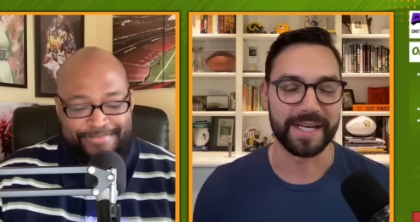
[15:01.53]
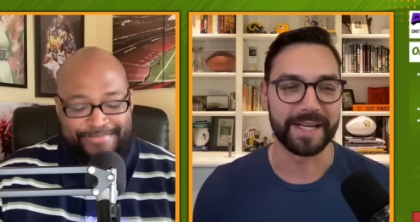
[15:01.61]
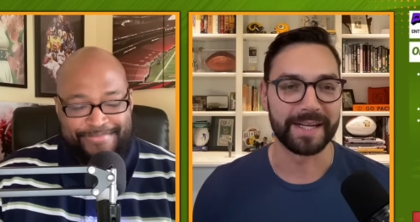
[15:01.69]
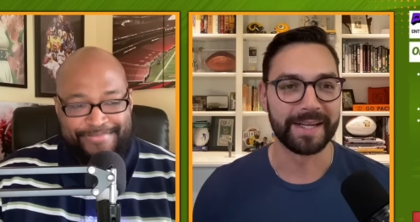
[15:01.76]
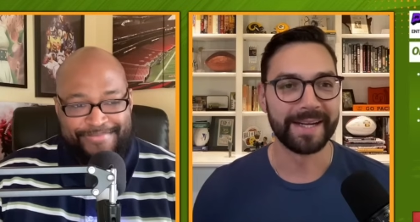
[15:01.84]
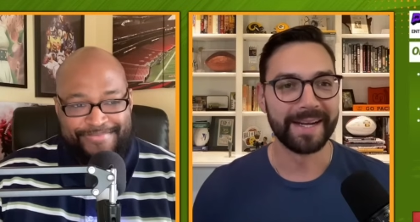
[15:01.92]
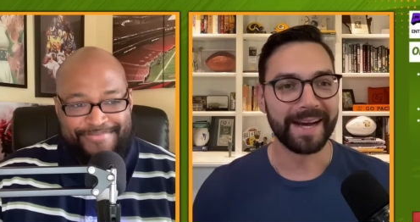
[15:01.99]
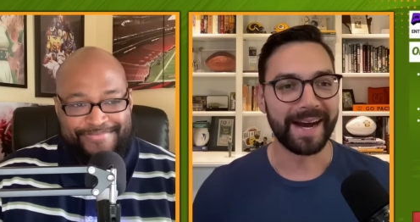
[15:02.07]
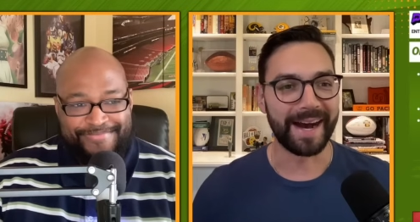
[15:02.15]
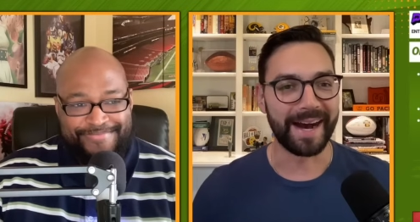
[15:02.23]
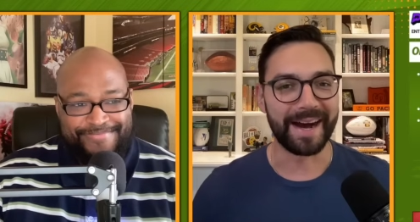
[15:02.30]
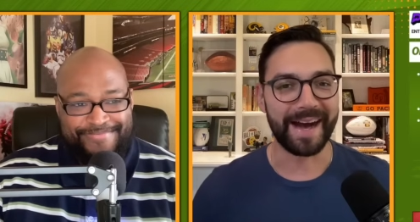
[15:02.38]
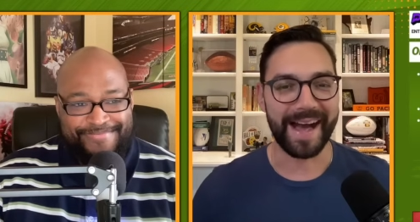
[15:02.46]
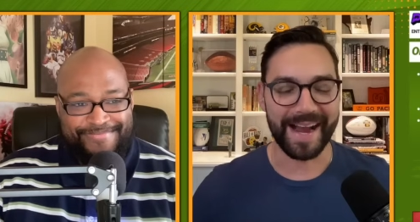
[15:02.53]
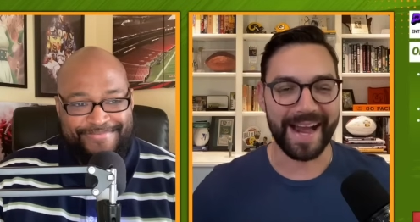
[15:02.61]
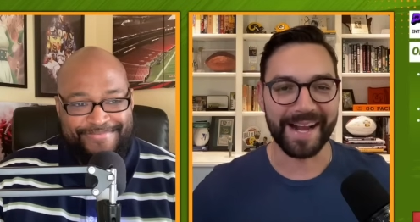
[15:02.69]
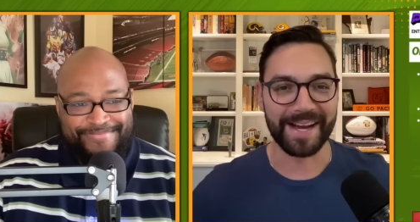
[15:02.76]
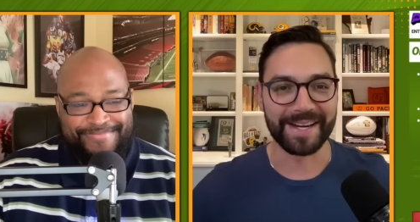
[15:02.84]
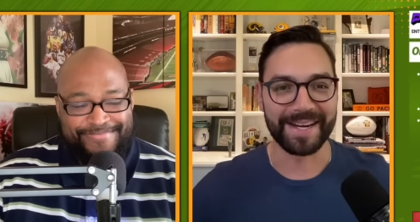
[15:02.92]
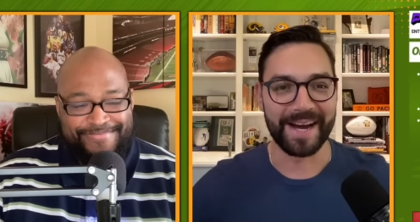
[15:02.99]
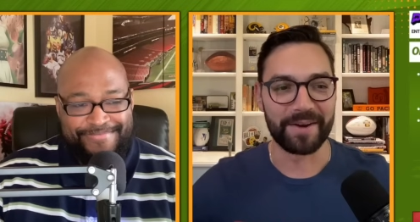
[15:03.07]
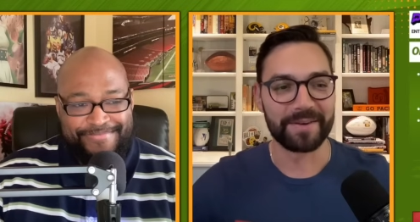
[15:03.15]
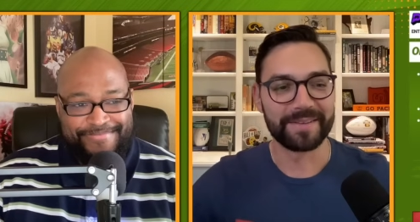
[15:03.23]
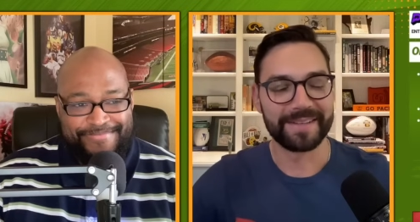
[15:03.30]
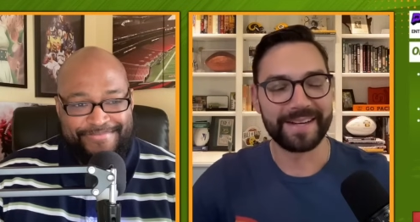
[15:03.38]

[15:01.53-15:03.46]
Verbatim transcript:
Speaker 1: it. Uh, I gotta cut it out.